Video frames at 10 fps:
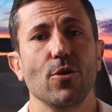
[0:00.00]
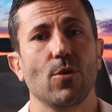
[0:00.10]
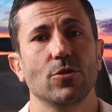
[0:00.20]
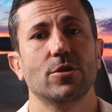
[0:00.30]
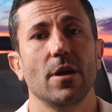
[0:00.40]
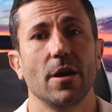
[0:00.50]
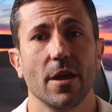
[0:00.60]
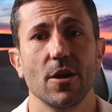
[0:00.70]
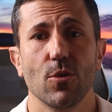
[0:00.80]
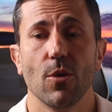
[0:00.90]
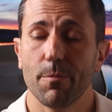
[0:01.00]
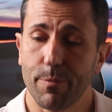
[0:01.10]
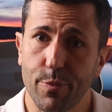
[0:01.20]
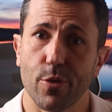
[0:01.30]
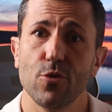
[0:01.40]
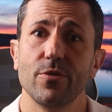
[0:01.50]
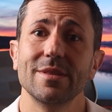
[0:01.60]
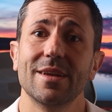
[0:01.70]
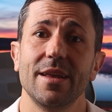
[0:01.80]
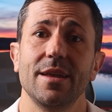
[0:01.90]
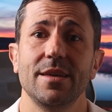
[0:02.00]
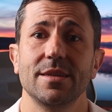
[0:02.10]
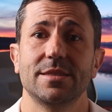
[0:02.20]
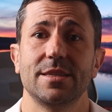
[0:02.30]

you want real proven cleaning